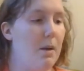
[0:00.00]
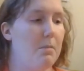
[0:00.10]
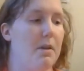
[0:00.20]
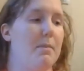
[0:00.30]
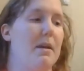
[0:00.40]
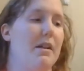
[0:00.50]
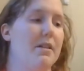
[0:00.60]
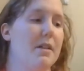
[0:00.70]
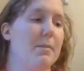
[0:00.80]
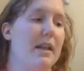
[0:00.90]
But
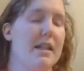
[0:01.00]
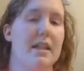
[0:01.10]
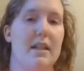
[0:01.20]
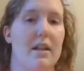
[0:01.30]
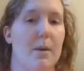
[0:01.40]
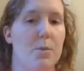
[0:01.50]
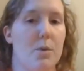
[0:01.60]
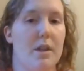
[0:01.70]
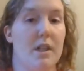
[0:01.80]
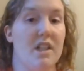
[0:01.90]
Imelda's blessing comes with
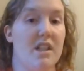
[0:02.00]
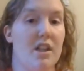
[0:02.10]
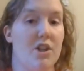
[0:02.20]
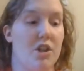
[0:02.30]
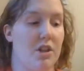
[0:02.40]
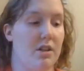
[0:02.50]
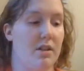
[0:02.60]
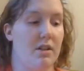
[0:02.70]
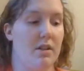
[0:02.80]
a condition.